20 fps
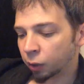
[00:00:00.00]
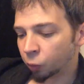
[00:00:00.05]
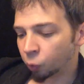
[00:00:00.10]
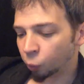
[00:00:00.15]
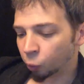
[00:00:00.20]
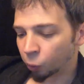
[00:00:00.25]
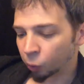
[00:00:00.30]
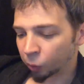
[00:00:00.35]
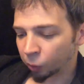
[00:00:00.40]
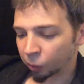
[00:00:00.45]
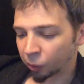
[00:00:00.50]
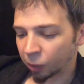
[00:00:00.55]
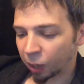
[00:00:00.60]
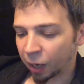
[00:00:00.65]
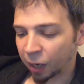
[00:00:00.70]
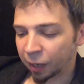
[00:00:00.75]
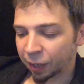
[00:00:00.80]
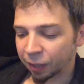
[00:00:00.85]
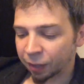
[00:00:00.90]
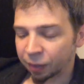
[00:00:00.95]
or
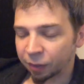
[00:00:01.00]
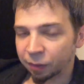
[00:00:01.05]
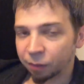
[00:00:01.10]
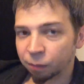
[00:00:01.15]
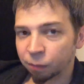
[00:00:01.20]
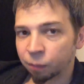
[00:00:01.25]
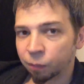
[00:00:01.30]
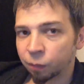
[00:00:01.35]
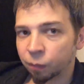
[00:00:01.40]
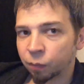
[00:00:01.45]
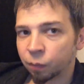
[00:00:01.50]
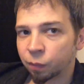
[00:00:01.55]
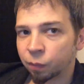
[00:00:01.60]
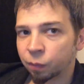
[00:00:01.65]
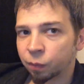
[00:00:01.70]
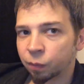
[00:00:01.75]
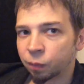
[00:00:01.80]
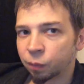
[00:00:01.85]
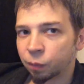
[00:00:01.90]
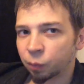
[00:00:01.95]
I
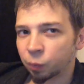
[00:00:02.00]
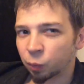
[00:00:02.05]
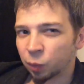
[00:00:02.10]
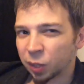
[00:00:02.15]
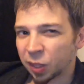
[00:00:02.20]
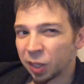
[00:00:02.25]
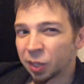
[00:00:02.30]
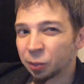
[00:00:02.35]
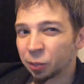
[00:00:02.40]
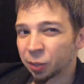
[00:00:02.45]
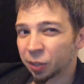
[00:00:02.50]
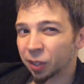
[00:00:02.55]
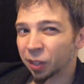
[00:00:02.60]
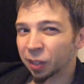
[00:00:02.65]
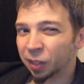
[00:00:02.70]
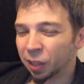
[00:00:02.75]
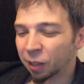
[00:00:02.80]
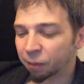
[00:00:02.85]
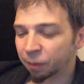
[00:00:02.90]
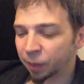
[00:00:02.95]
was interested
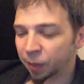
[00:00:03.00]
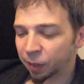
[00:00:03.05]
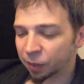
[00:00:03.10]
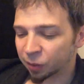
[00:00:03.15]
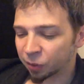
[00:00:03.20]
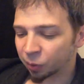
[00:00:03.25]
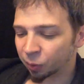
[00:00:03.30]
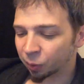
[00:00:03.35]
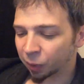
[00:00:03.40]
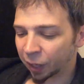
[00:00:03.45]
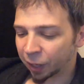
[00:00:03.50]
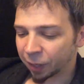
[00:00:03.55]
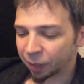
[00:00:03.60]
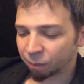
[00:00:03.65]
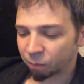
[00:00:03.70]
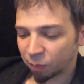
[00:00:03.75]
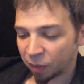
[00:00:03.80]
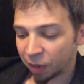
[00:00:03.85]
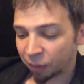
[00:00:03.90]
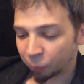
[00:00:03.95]
enough in it to like
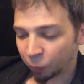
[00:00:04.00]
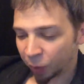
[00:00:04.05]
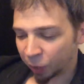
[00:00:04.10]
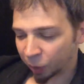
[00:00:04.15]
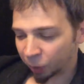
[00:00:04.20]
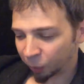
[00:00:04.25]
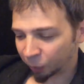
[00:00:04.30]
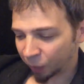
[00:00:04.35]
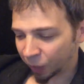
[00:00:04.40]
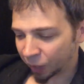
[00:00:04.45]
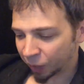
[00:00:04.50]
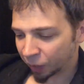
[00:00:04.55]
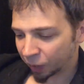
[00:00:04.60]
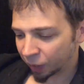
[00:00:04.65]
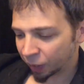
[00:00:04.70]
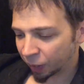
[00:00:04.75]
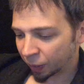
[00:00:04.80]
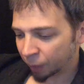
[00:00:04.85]
have read it already.